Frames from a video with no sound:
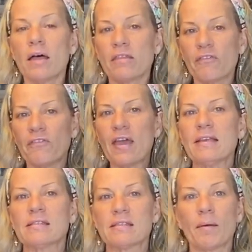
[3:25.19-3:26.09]
the
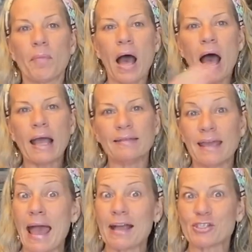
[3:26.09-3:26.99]
face behind the
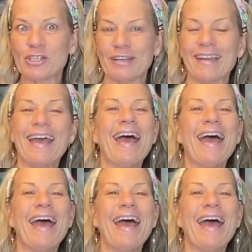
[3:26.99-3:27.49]
action.